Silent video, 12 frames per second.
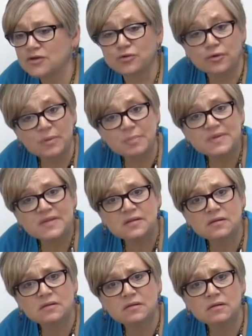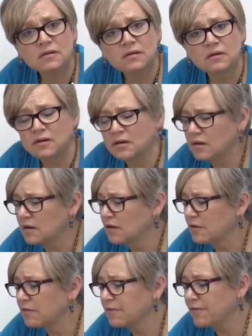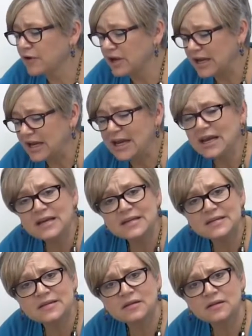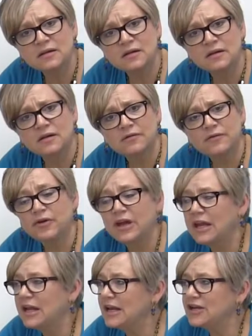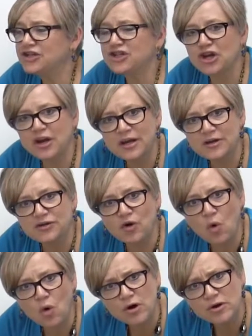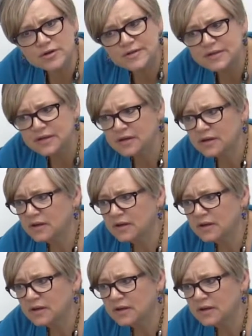trips, for kinks, for getting it shut indoors.